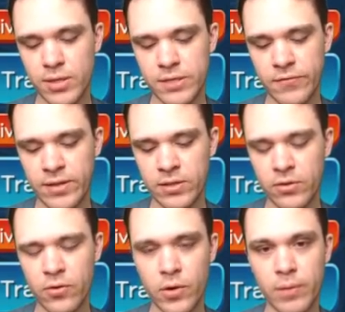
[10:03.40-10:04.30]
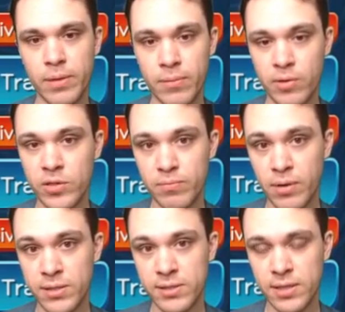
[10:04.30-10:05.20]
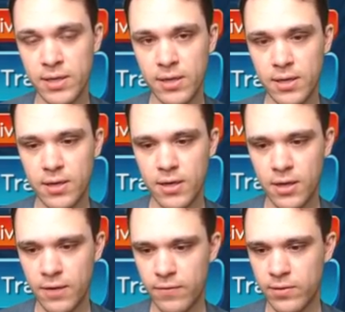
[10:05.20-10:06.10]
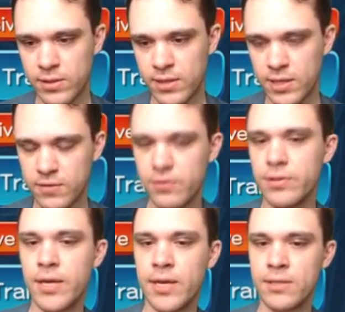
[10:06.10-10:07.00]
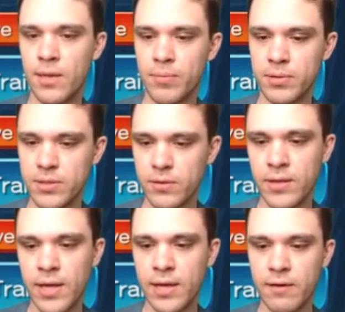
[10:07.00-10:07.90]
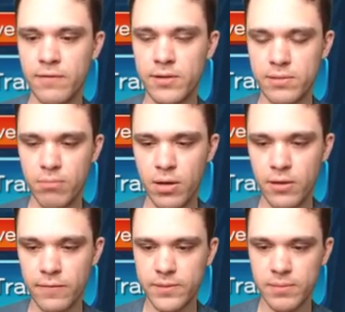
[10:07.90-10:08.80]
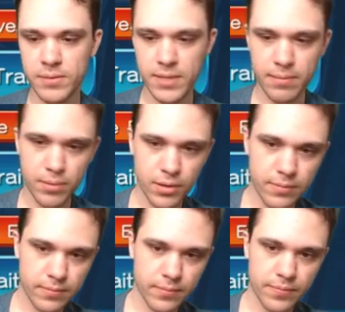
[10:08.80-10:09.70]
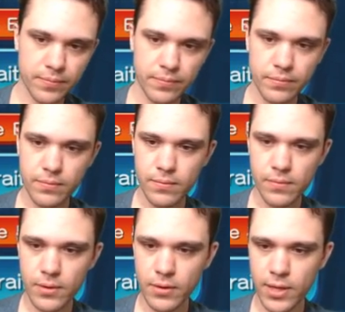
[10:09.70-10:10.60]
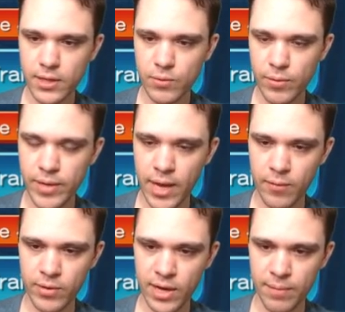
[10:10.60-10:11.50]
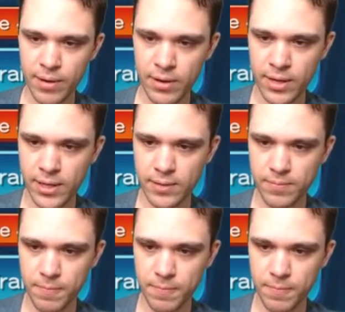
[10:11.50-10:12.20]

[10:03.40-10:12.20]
because the fact that they're going to be the most busted uh, for these next few days up until the end of this month, September. Okay, what we got? We got about like